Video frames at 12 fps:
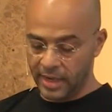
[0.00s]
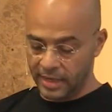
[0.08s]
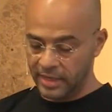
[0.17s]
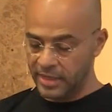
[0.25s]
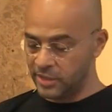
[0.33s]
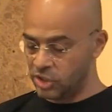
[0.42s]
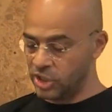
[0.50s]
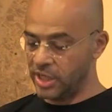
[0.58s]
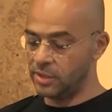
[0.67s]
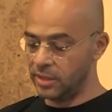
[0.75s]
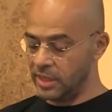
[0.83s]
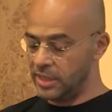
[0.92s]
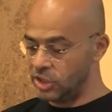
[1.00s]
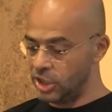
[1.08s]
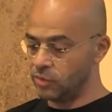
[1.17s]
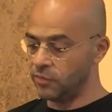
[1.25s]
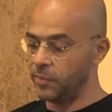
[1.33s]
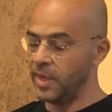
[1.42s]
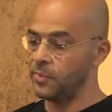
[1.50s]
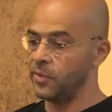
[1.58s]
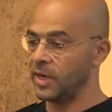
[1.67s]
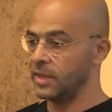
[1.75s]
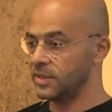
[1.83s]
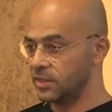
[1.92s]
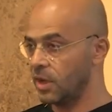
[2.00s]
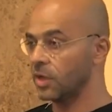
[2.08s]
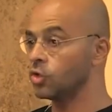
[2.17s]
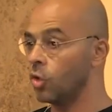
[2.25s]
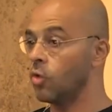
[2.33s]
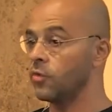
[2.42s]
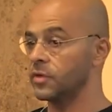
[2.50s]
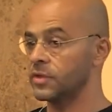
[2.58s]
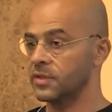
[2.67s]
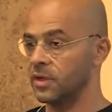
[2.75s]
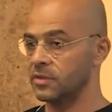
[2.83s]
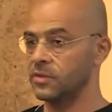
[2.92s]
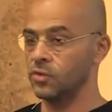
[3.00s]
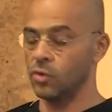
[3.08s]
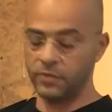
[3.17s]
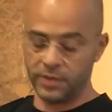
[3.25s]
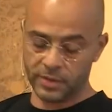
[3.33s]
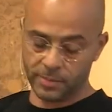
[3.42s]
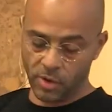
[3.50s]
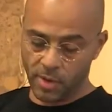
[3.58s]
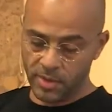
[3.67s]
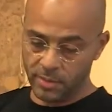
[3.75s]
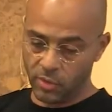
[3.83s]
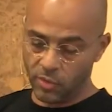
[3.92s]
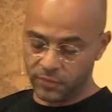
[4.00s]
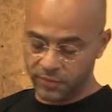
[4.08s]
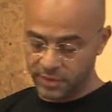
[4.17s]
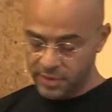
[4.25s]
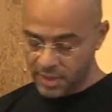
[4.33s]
clean sheet of paper and start over, start solving the problem over.